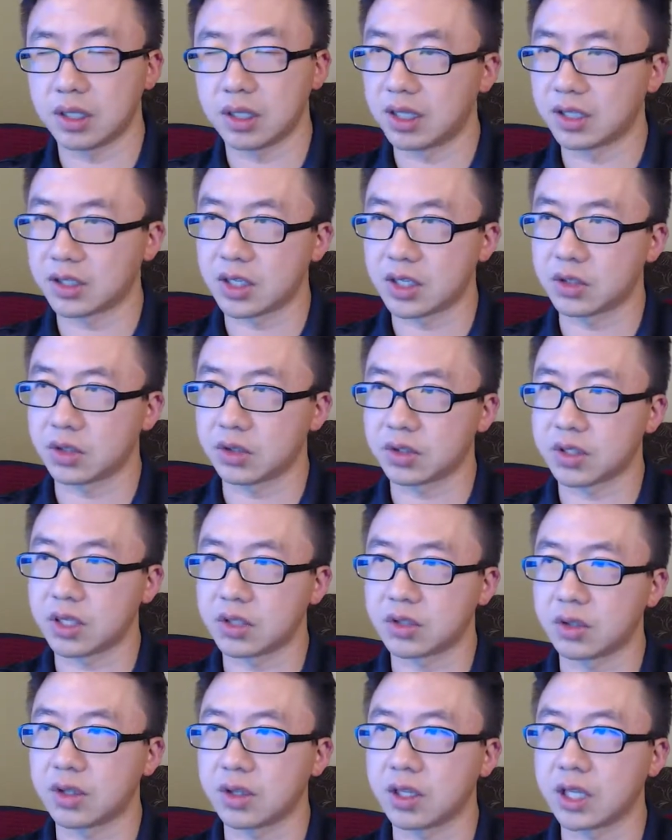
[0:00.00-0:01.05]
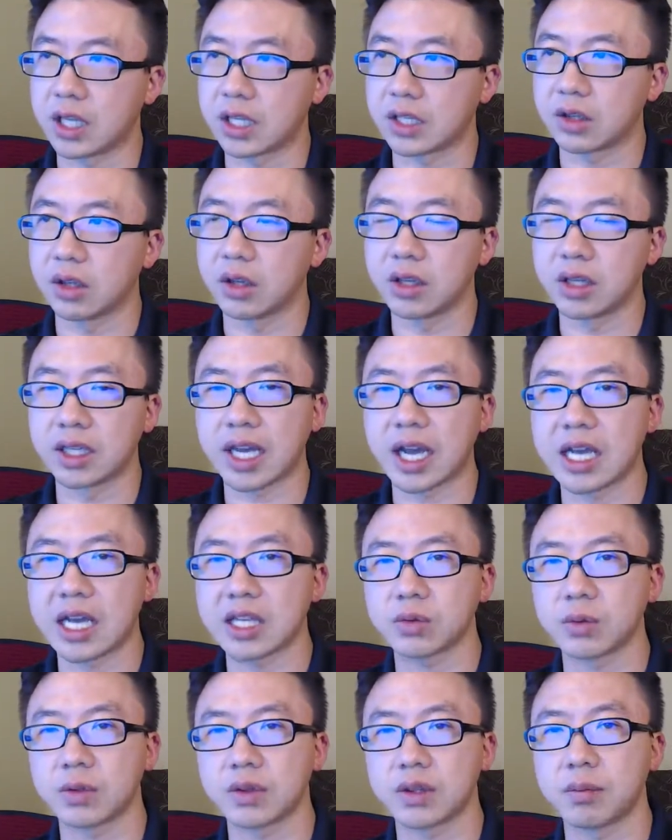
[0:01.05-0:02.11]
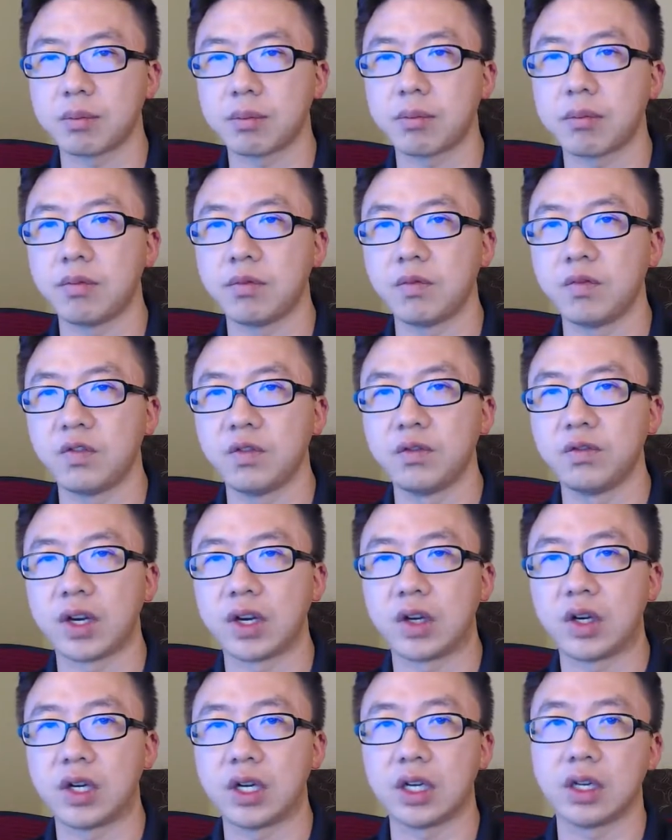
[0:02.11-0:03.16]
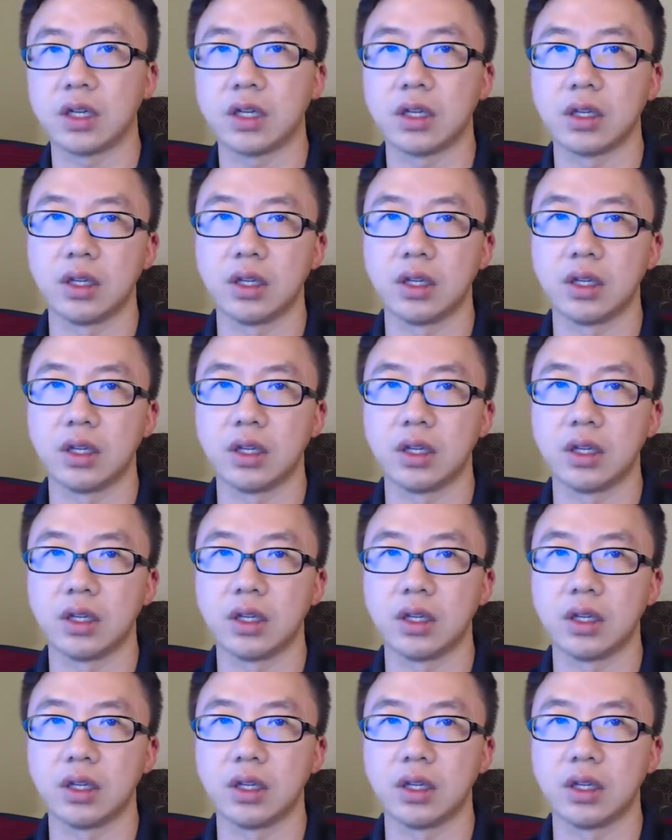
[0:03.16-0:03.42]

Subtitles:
et cetera, the guys with the very